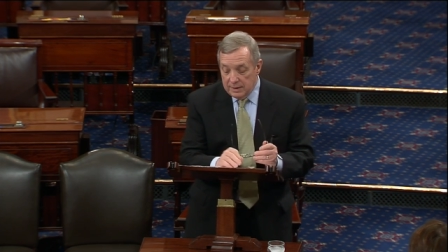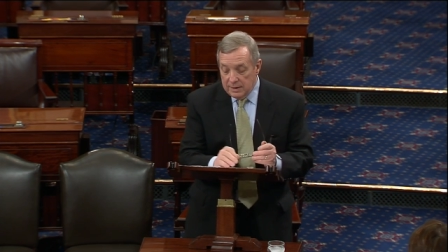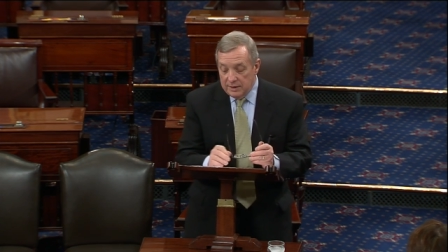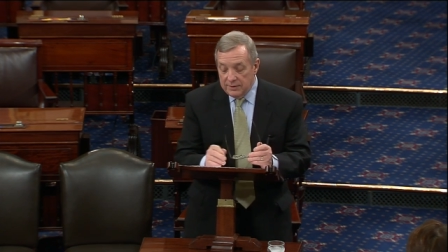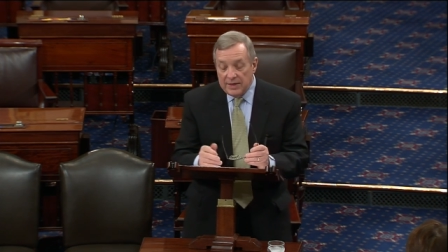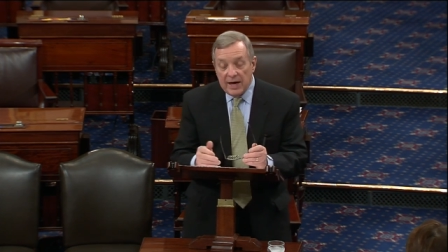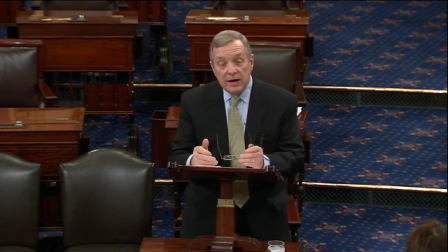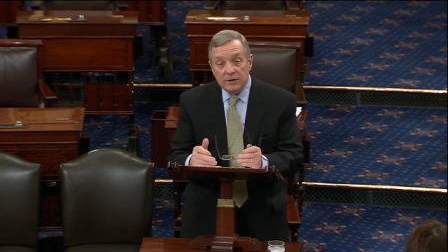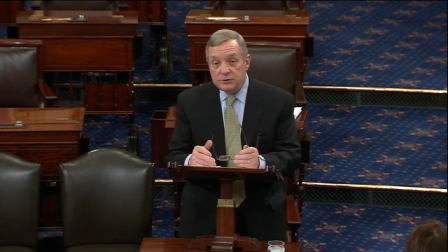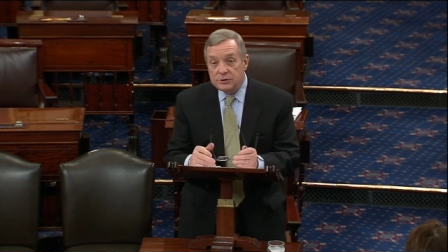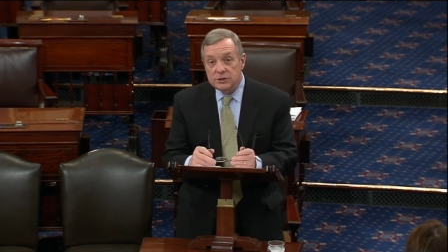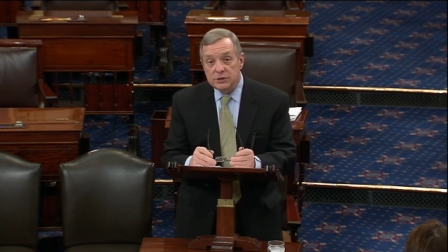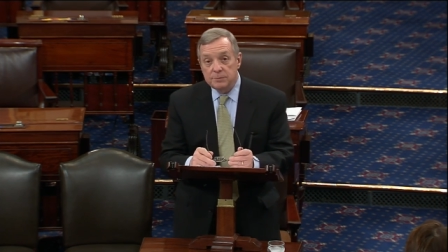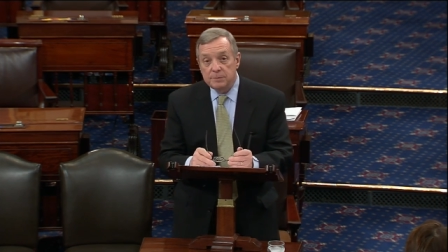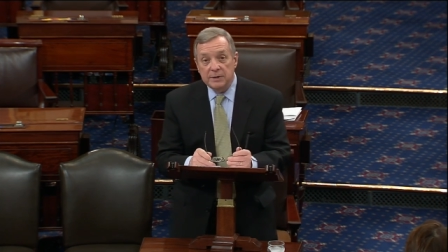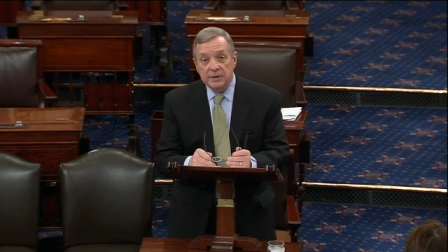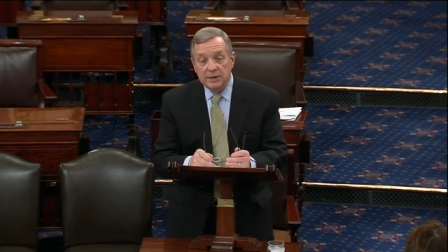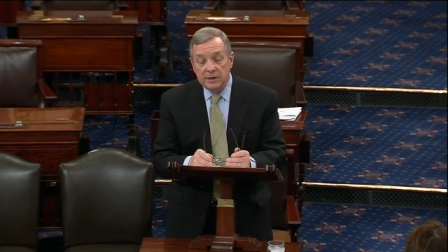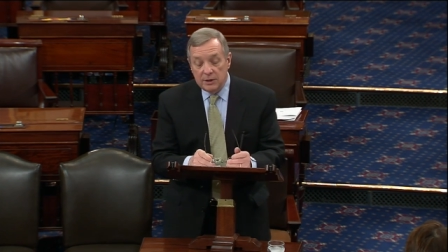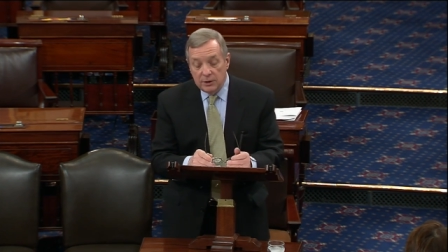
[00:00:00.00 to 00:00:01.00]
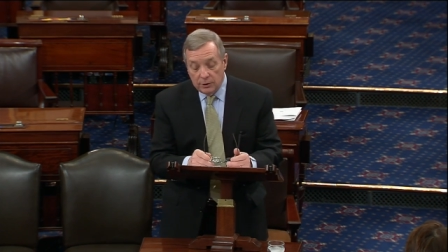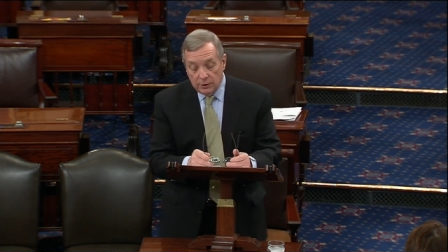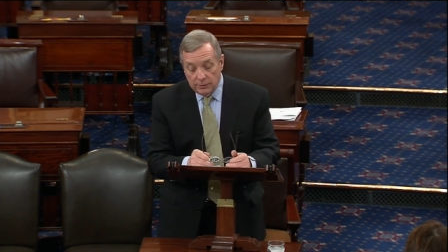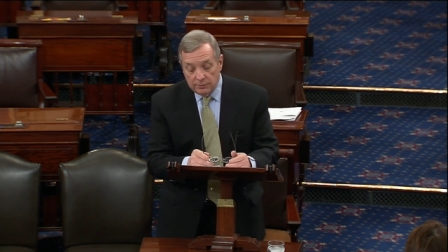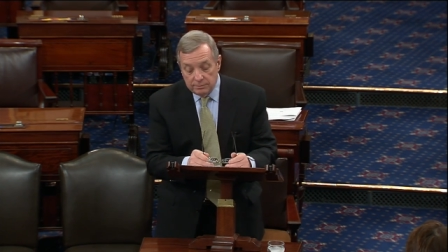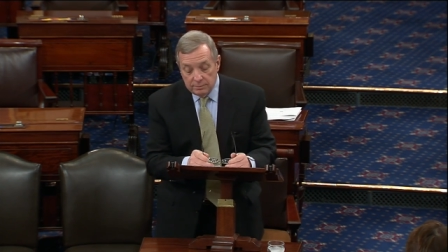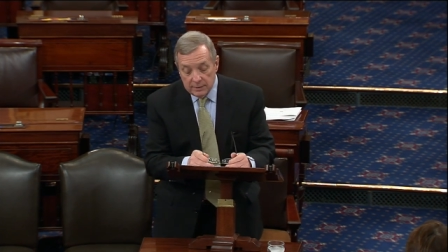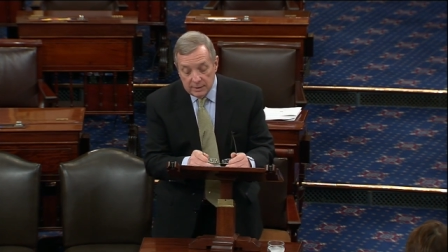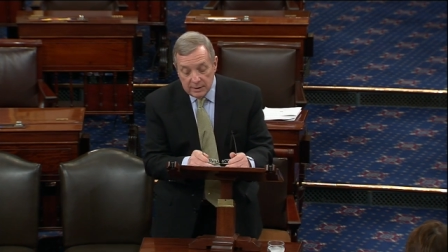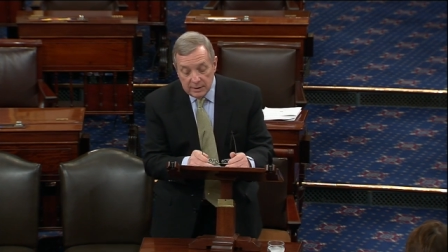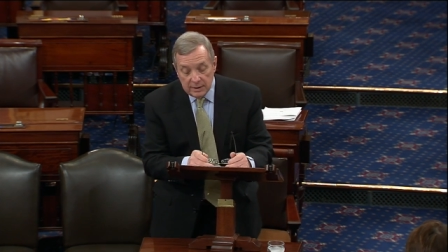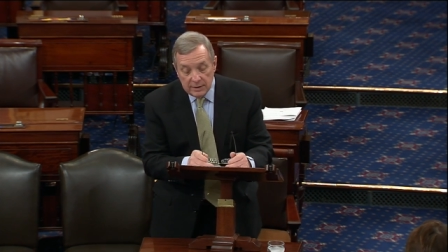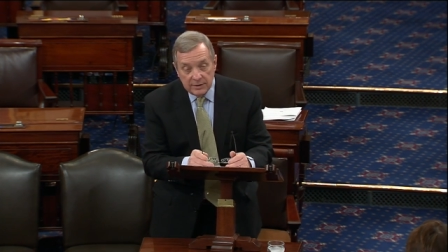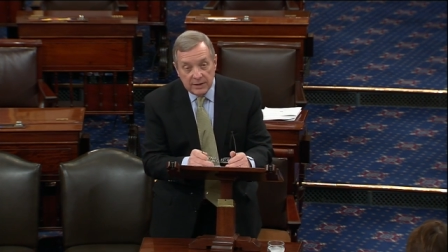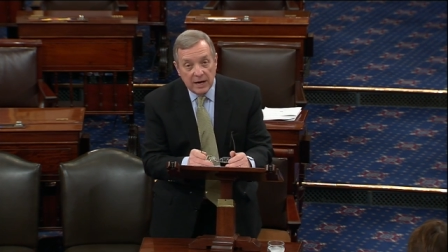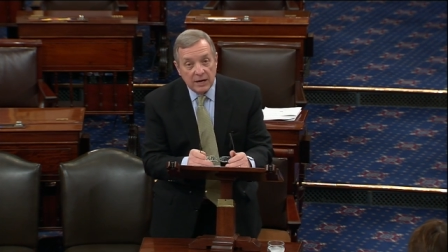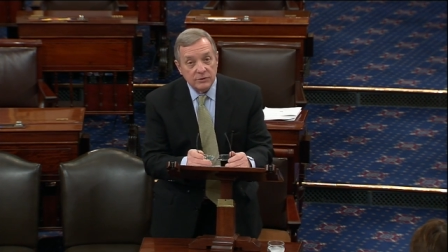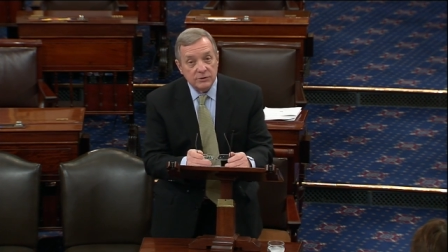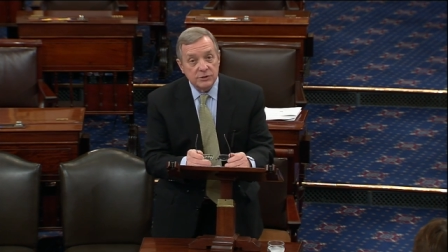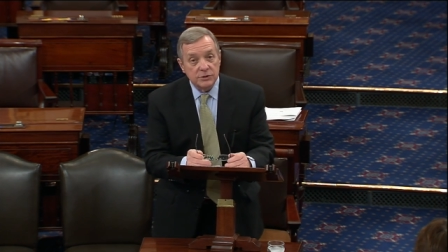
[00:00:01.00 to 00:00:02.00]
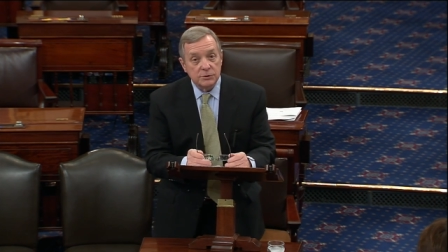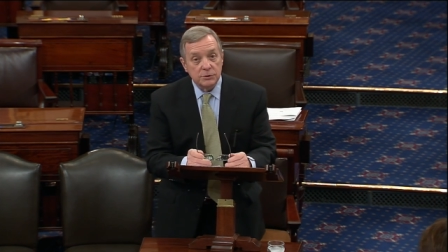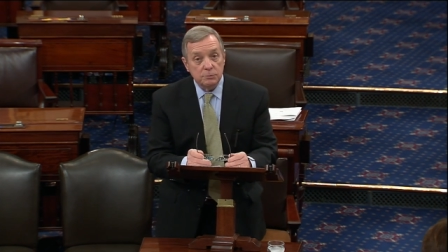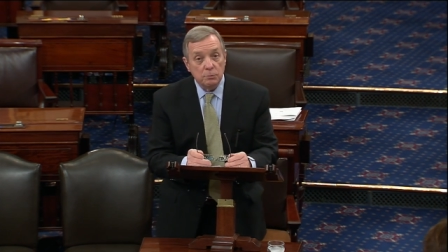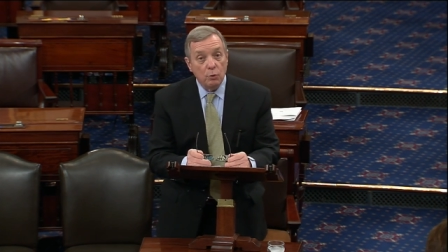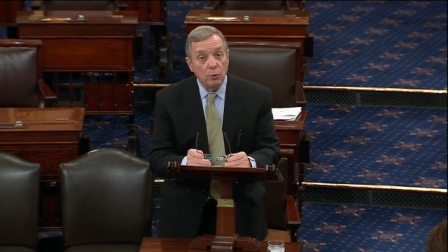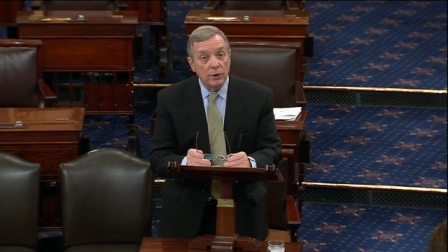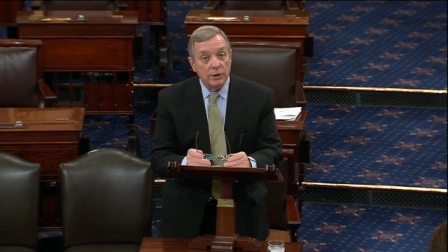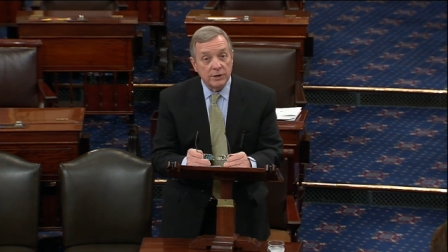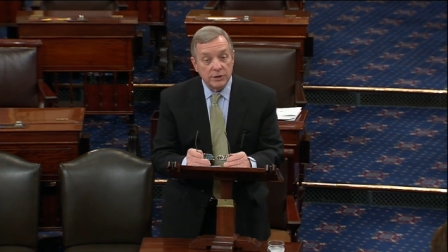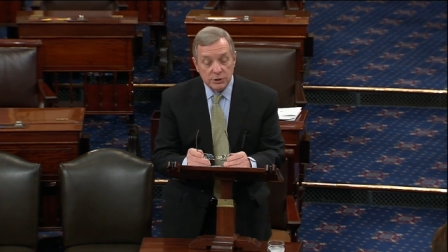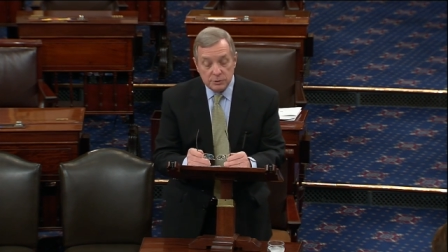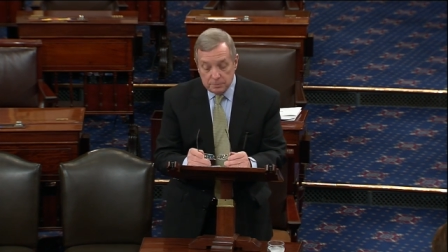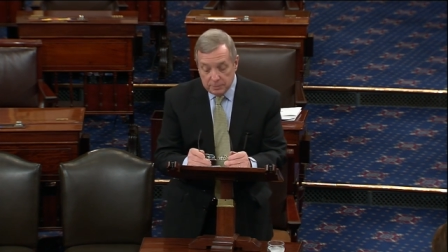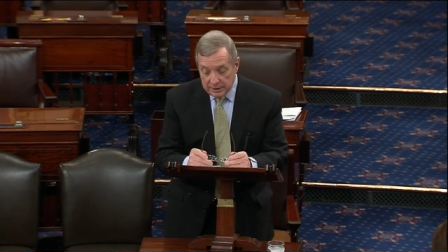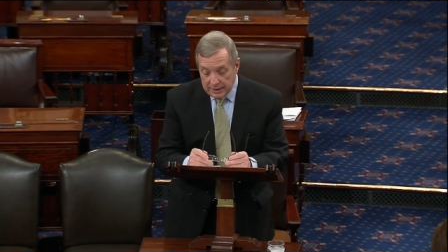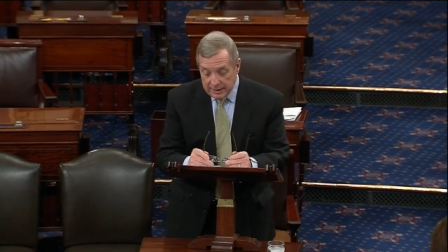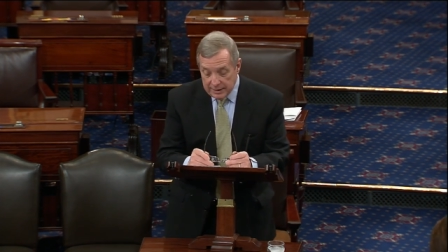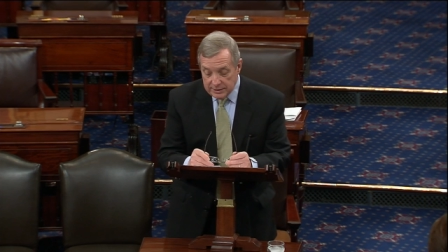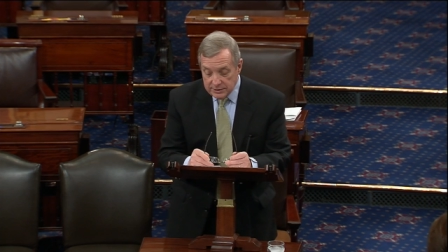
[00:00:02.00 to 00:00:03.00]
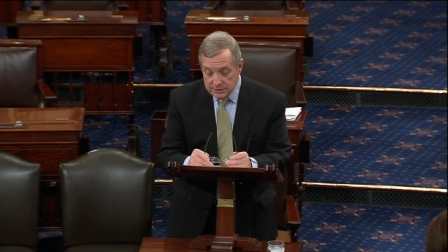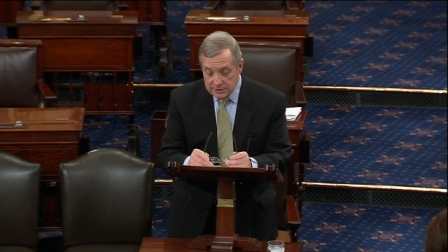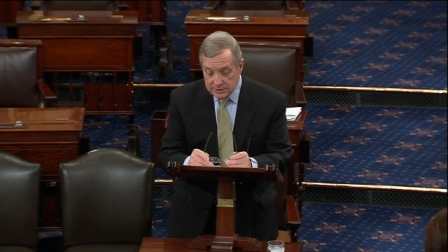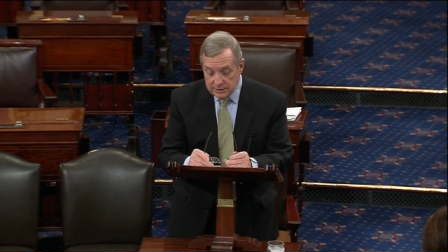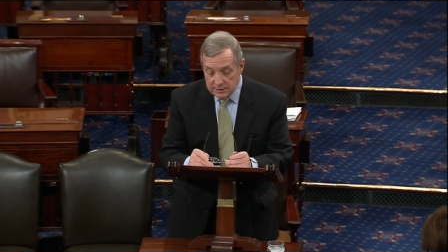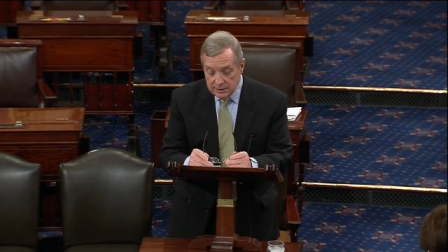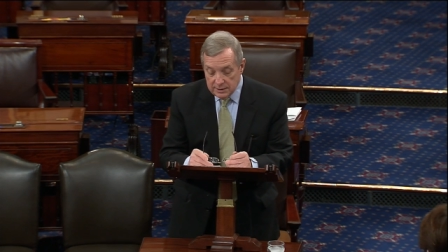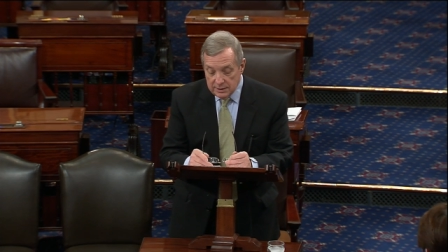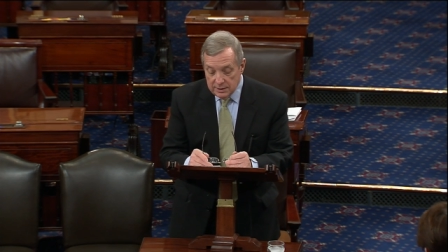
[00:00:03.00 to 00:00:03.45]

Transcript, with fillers: Thousands have been killed, thousands more displaced.